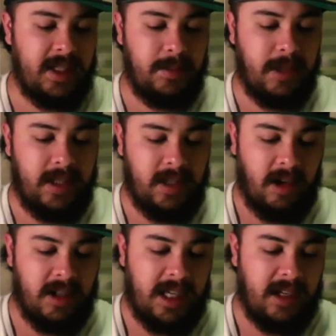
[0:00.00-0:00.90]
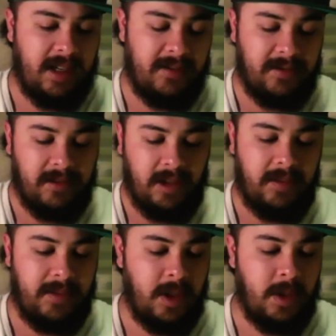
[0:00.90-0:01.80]
spread the cards out in front of
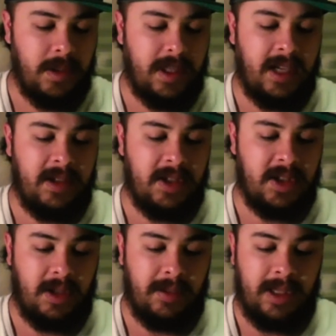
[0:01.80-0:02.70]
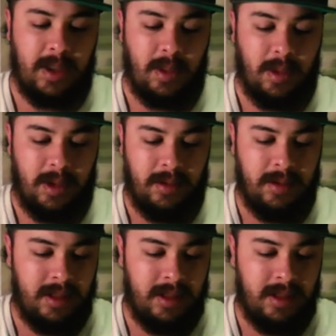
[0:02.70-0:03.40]
you without disturbing the order.